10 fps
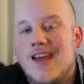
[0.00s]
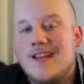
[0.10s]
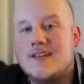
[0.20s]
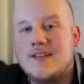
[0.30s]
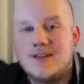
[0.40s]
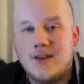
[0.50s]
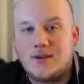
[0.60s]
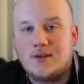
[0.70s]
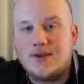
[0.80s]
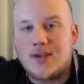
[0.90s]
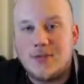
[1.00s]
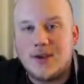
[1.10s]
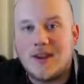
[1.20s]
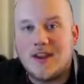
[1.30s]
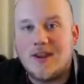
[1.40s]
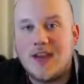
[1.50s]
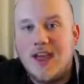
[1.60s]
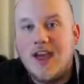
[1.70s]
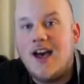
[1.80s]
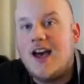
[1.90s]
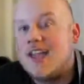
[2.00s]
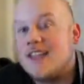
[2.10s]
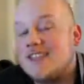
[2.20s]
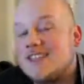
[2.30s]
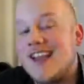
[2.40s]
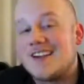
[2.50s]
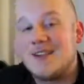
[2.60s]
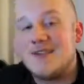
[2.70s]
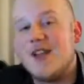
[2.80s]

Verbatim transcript: Galaxy Note that's coming out. It's actually